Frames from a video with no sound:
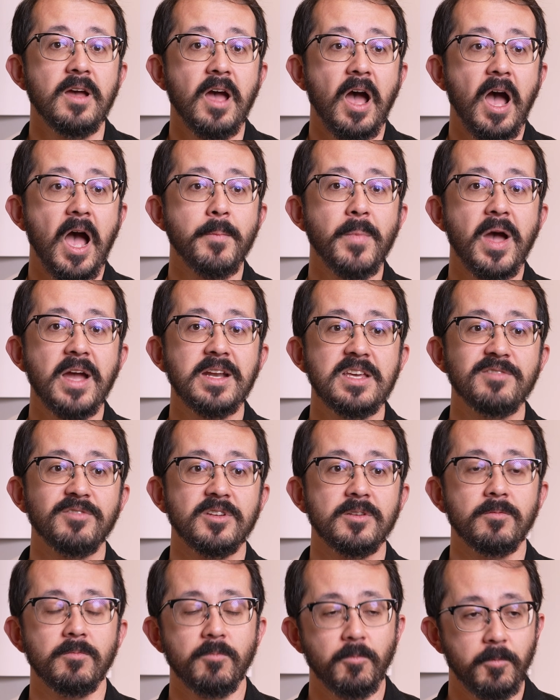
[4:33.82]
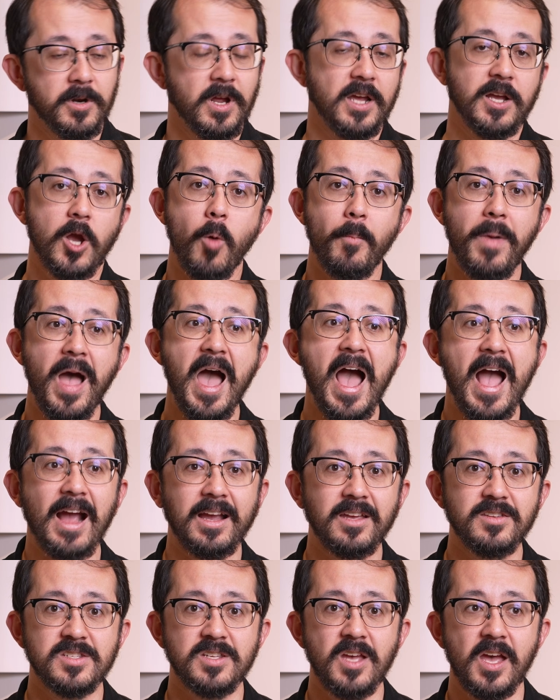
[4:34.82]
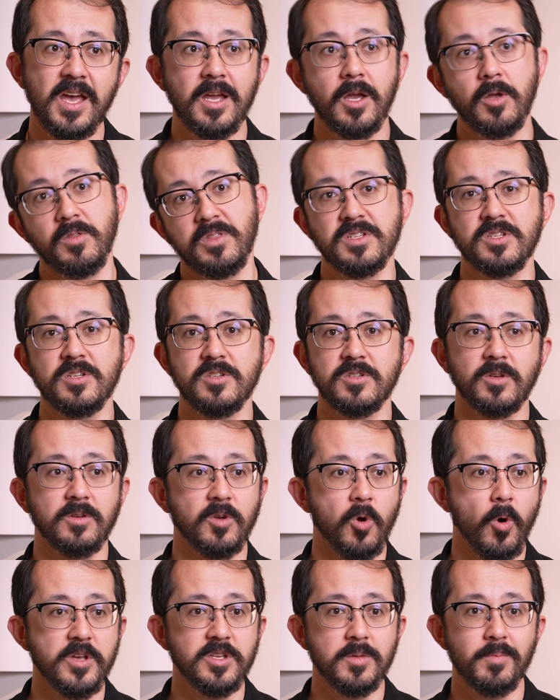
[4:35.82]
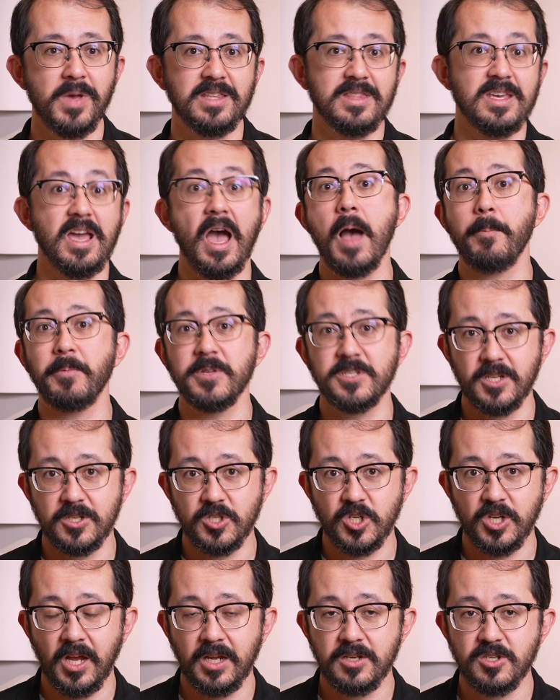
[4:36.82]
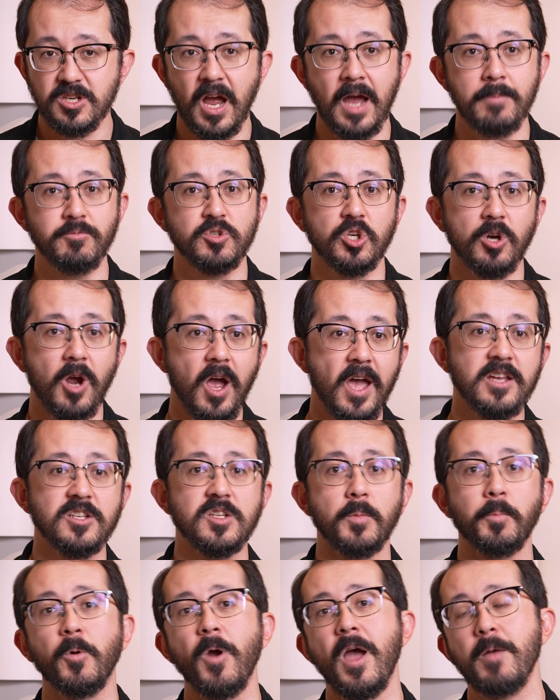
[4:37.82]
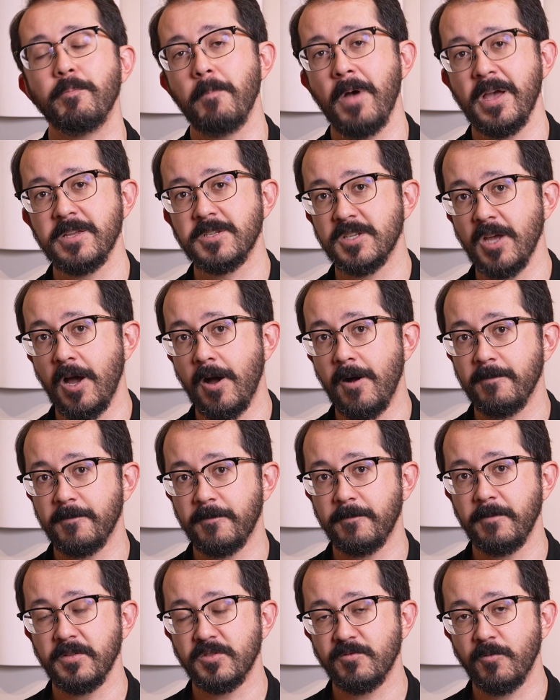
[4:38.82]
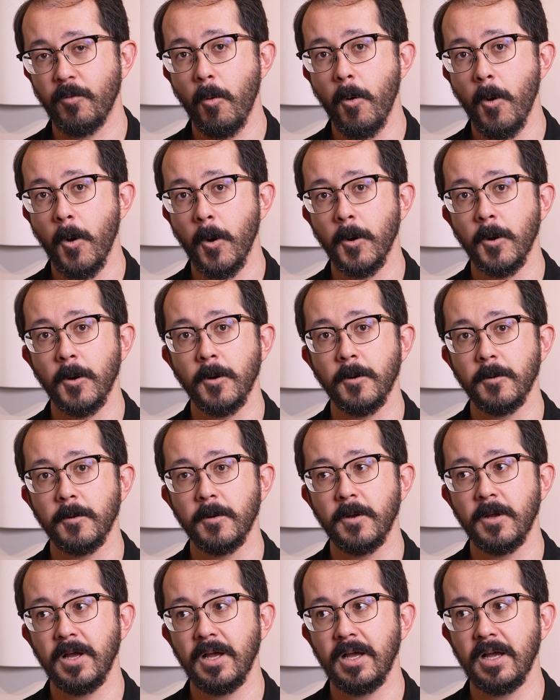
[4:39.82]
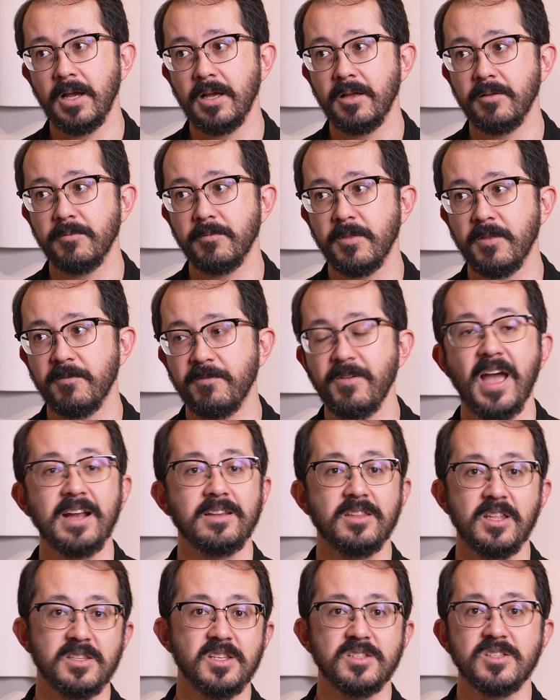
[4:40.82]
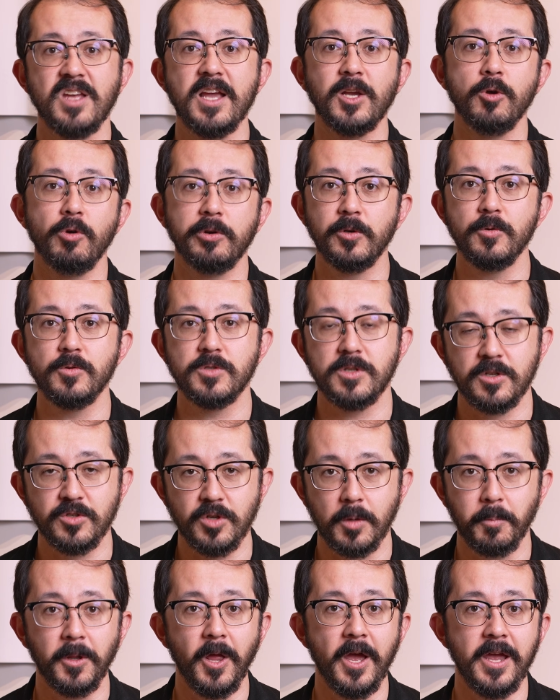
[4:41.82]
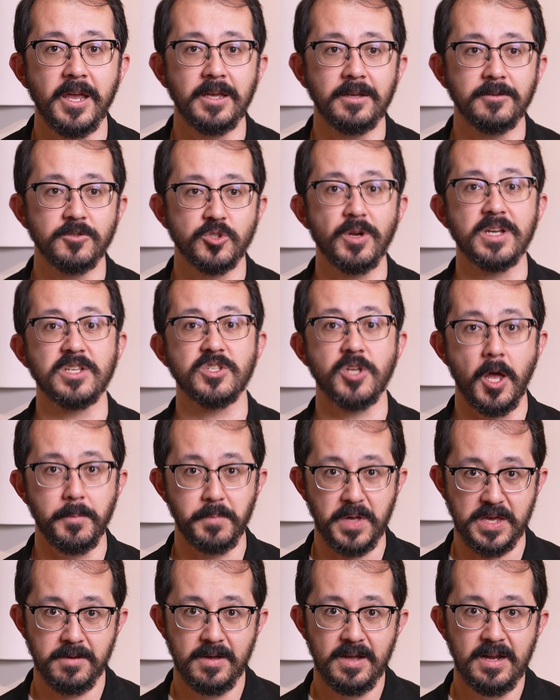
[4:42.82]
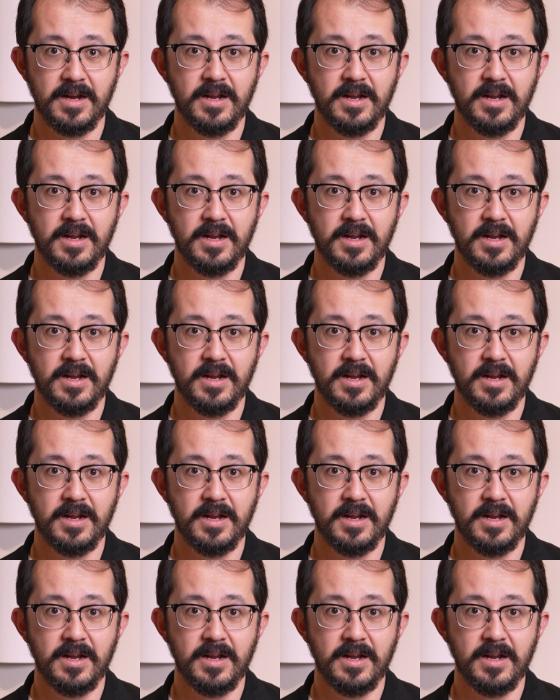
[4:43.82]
I might even, when I go back, say, this is going to make the opposite change. I'm trying to prep myself for the fact that the psychoacoustics are playing tricks on me.